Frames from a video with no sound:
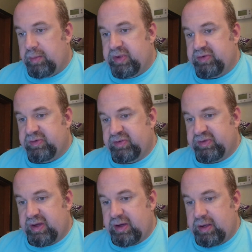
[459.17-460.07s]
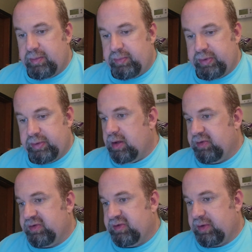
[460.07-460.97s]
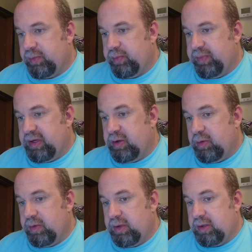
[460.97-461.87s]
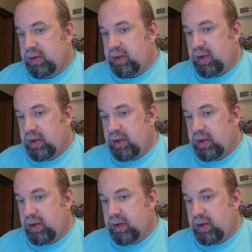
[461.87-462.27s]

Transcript: Business type, and since I'm going to be doing